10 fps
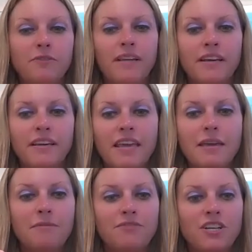You're playing a
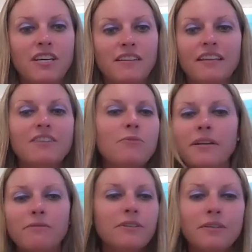game of chicken. Like
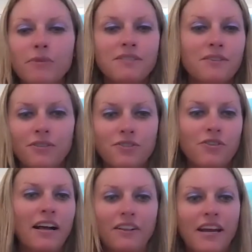nobody really wants to go to
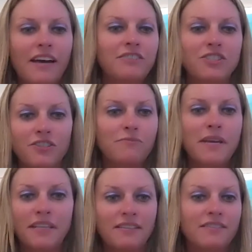trial and have a judge
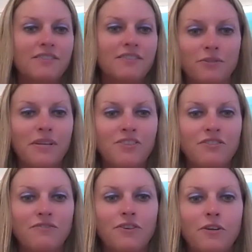make these
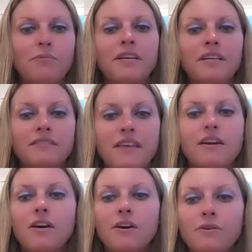determinations for you, but it's like,